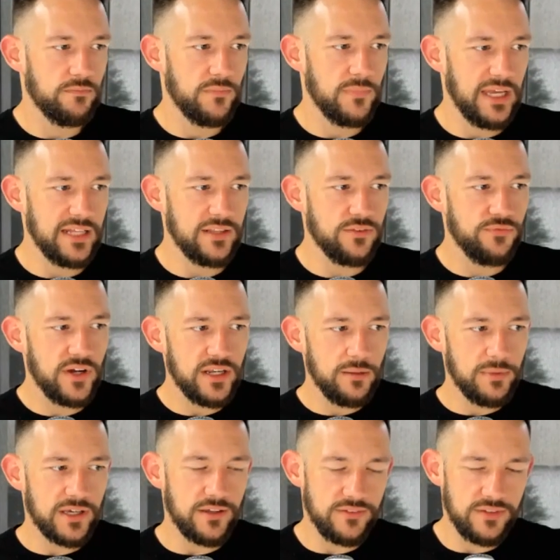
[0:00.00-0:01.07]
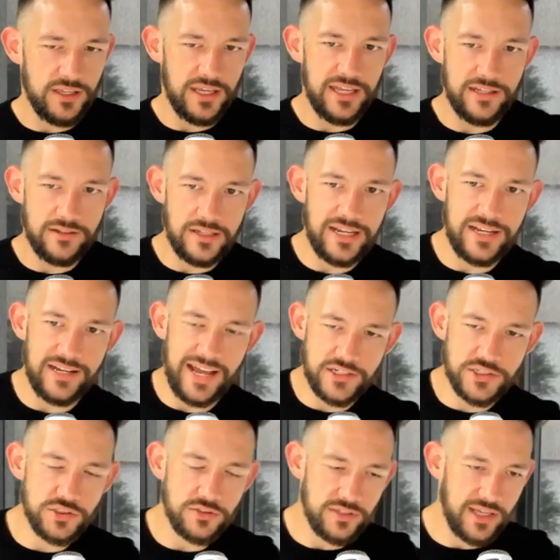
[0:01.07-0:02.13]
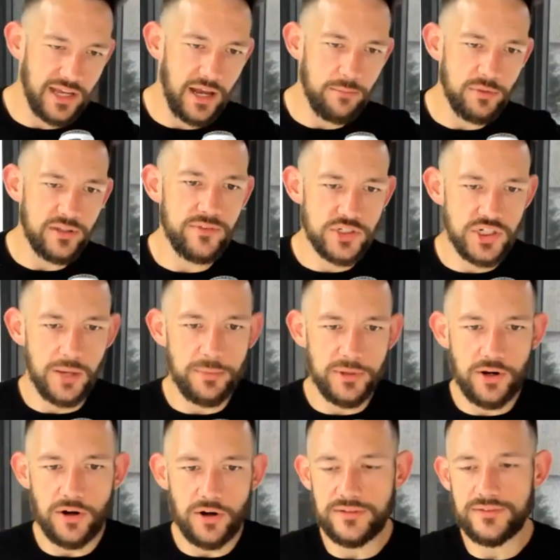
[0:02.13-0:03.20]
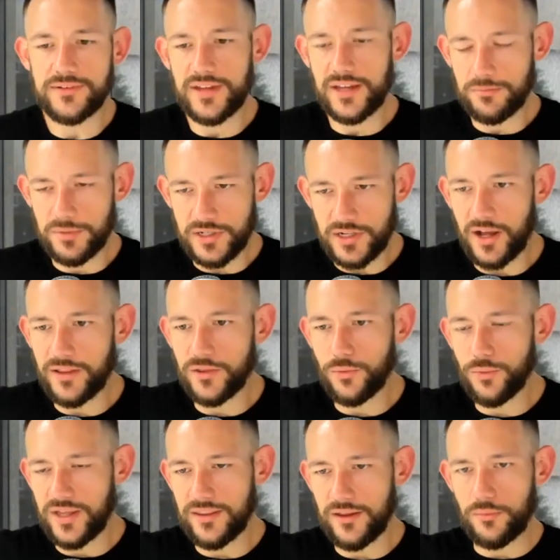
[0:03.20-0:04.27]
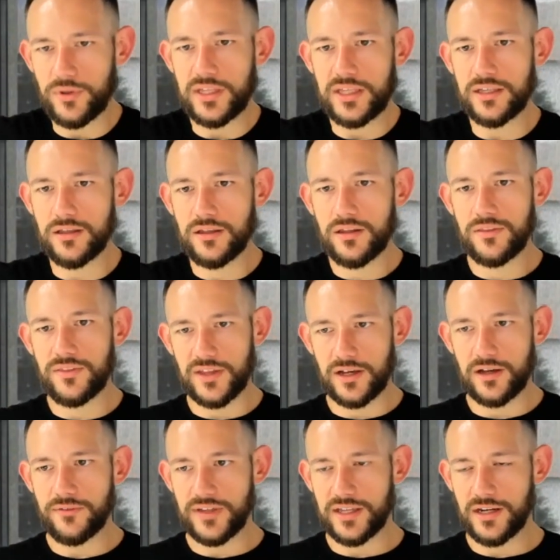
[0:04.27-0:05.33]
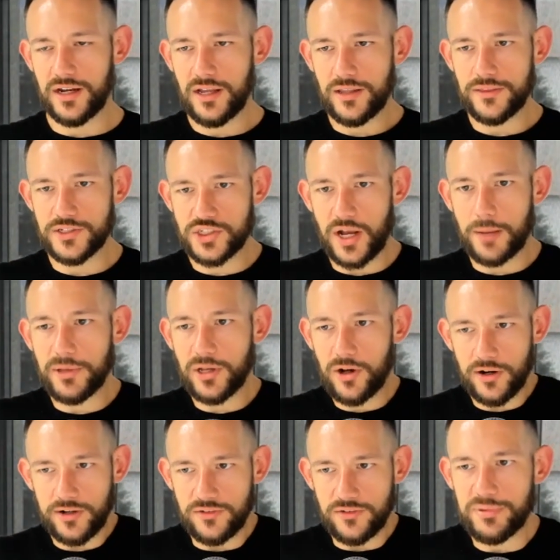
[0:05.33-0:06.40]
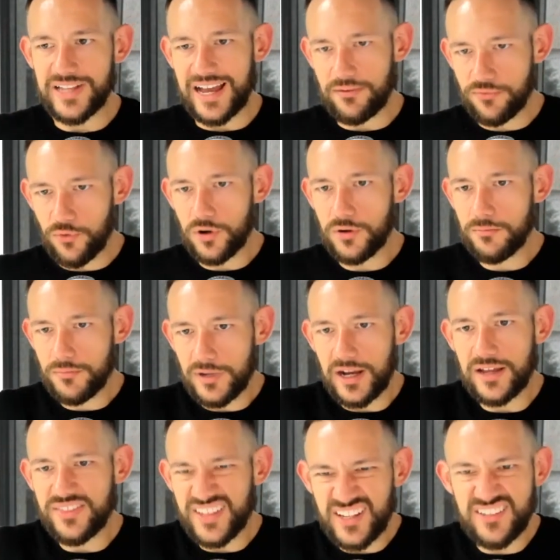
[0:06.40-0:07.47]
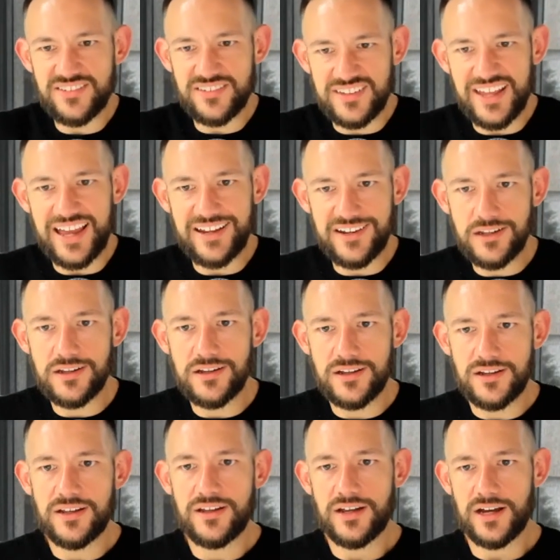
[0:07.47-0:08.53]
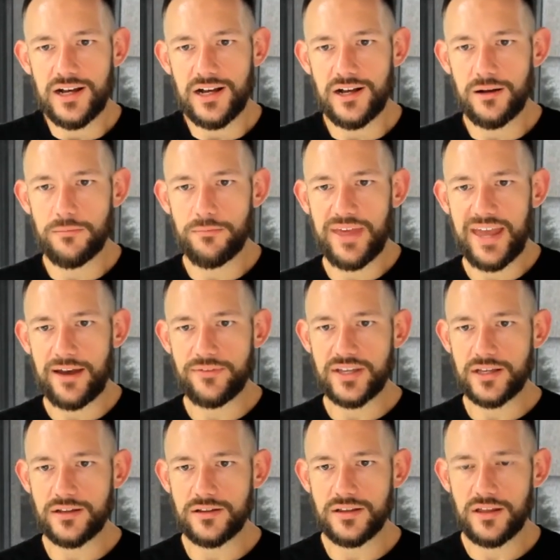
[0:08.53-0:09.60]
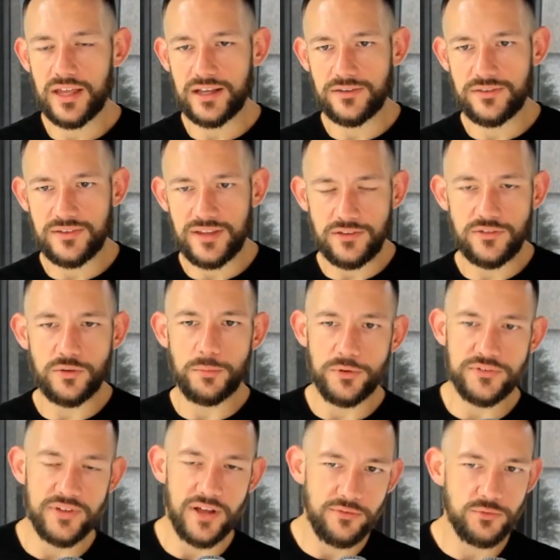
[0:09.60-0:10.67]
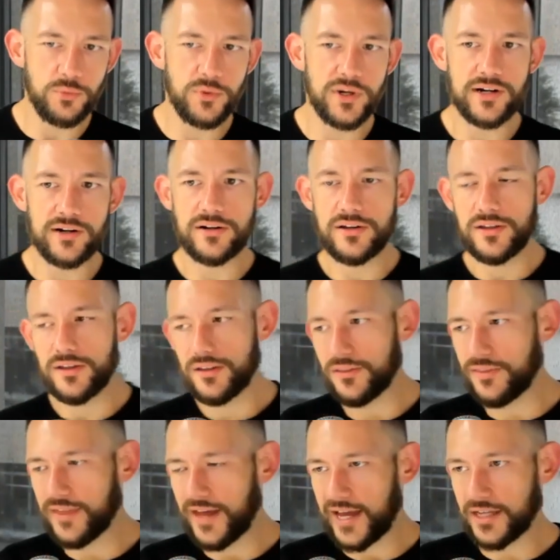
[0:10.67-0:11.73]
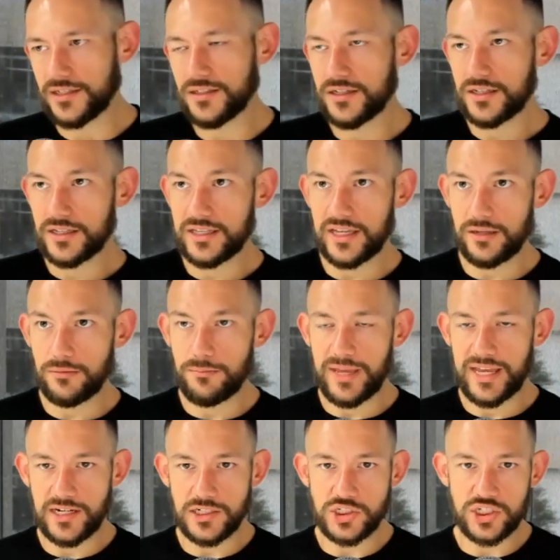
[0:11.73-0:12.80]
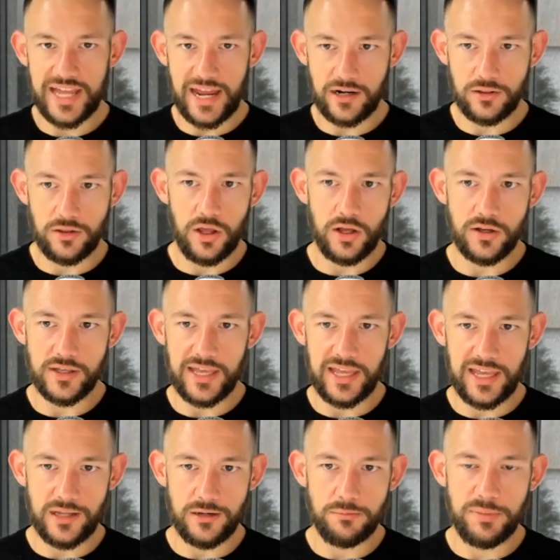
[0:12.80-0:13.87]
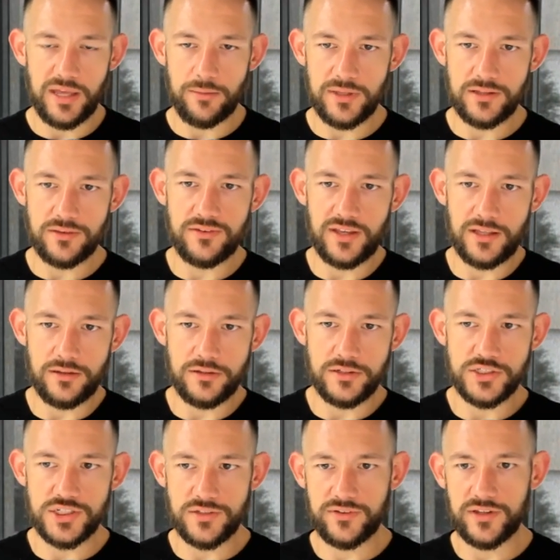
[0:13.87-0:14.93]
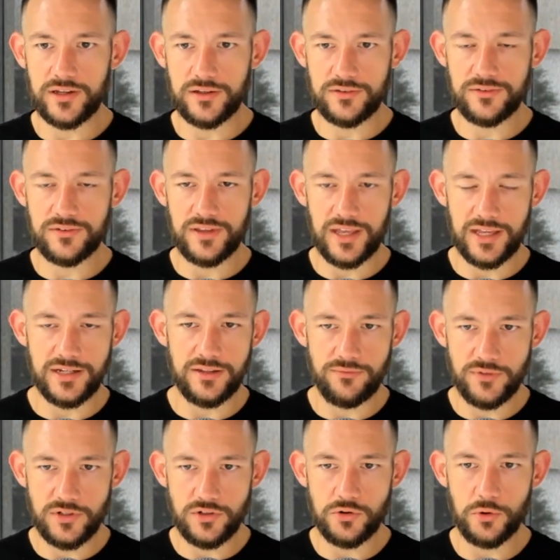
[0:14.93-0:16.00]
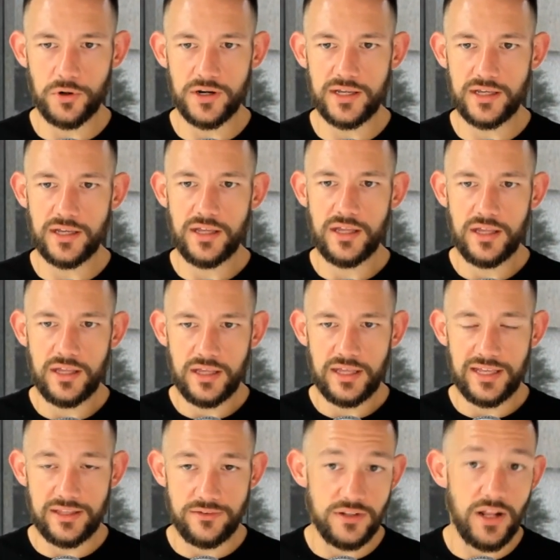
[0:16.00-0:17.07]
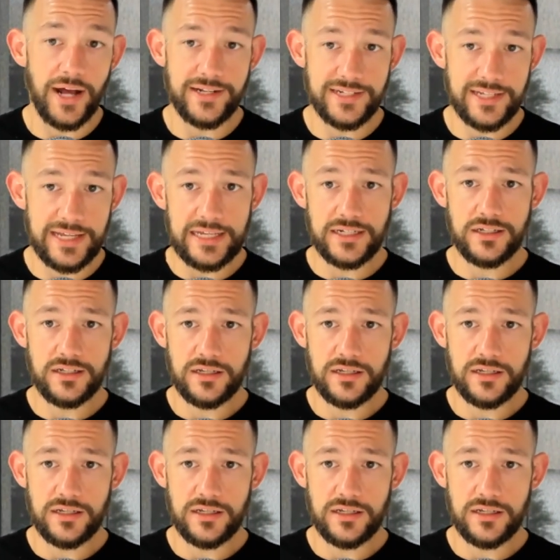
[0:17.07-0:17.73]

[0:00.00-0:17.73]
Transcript: It's funny because it actually, I believe the shopping cart is dead, but not in the way that we think of it. The shopping cart as a platform, I think, is dead. Having extensible software that can manage catalog and payments and logistics and inventory is not dead.